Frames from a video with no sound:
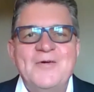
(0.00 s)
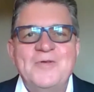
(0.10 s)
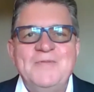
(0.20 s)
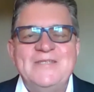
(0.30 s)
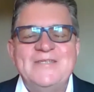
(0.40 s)

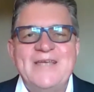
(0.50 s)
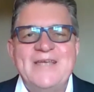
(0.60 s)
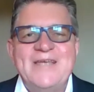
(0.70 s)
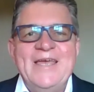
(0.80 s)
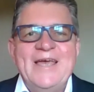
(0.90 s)
with me
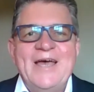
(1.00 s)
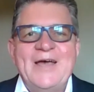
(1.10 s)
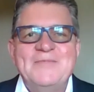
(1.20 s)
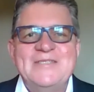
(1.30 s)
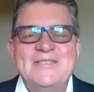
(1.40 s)
today
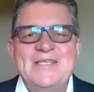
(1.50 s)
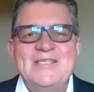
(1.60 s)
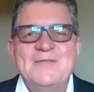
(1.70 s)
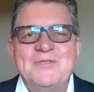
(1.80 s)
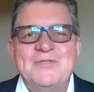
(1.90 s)
Mrs.
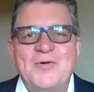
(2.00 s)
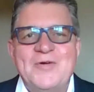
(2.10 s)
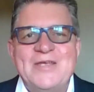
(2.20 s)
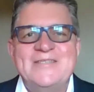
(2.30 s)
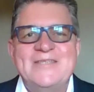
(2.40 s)
Liesl
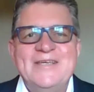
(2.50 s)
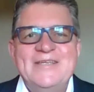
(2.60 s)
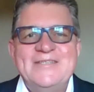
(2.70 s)
Pretorius.